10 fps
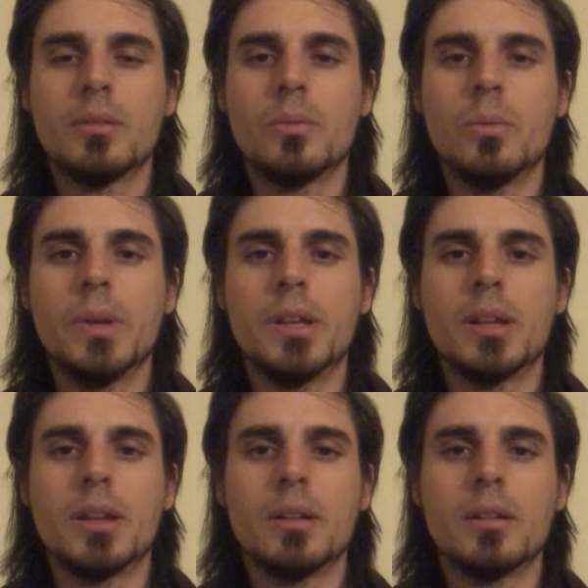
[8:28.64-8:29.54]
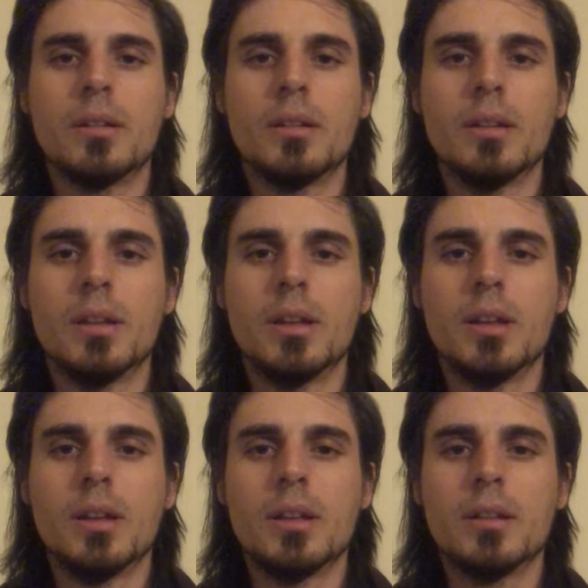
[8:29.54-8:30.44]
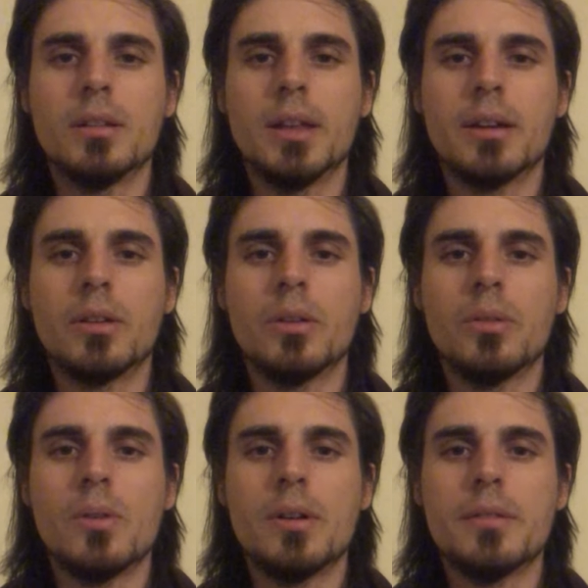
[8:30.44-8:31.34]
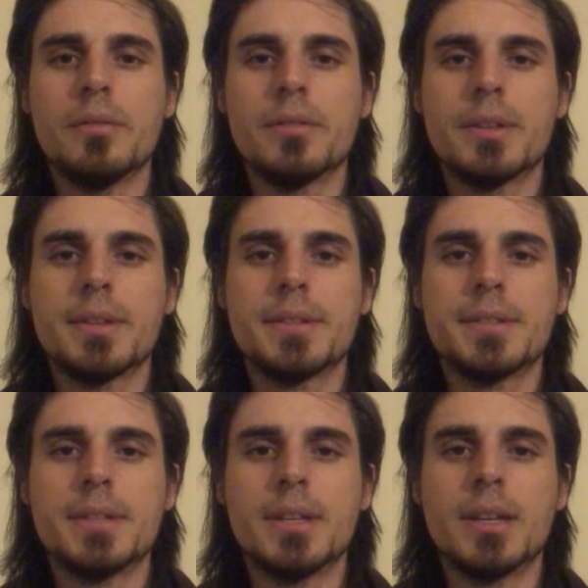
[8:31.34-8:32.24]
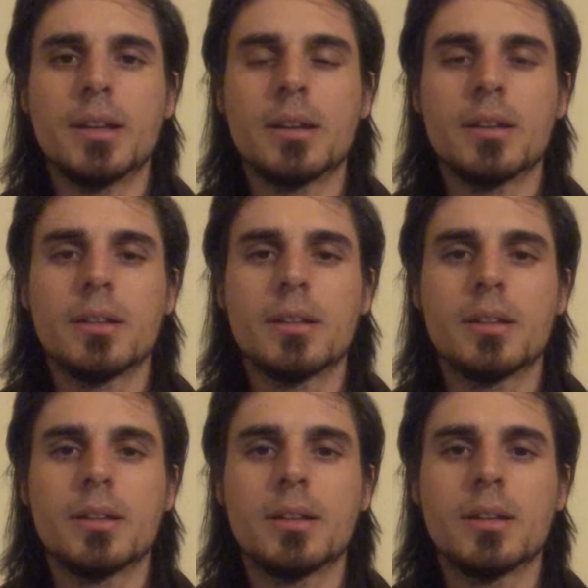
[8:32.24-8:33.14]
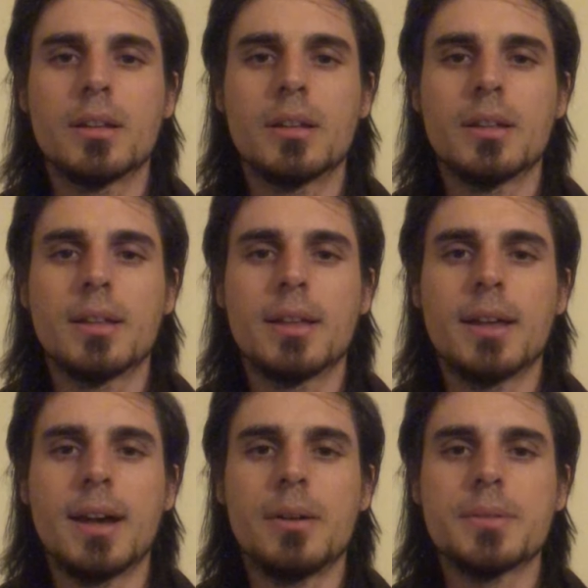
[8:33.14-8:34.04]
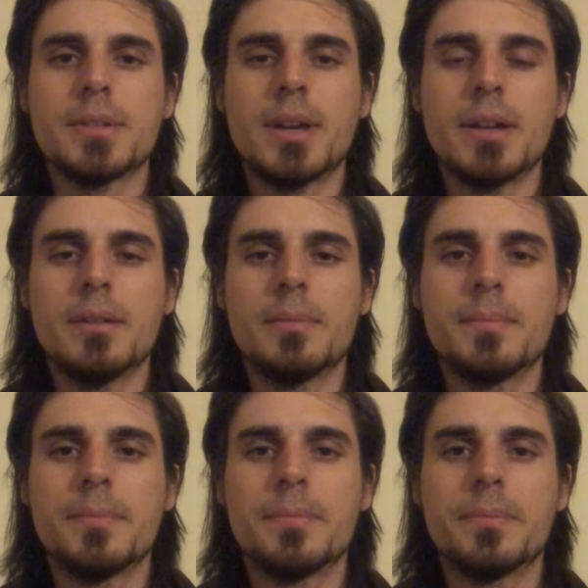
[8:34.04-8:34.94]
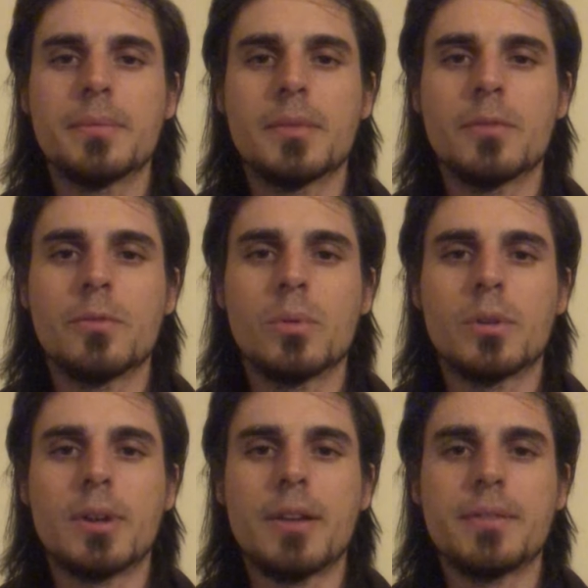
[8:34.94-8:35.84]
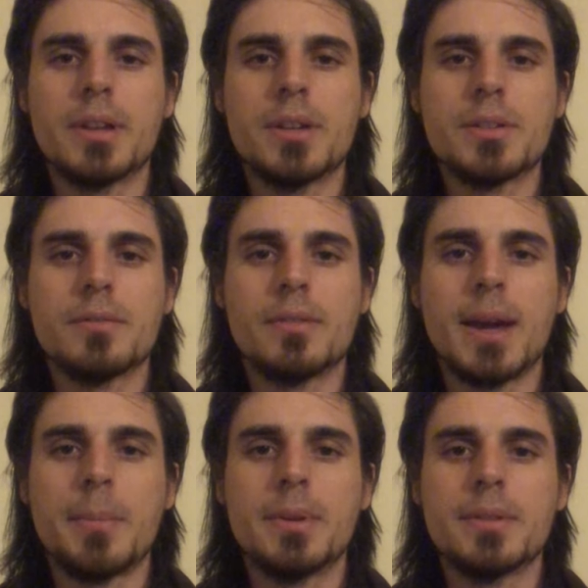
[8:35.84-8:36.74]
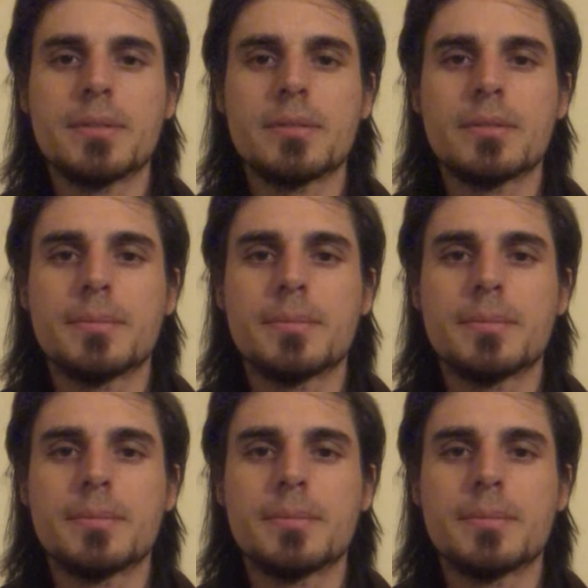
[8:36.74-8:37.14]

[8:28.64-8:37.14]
we can let go of seeking outside for gratification, for happiness.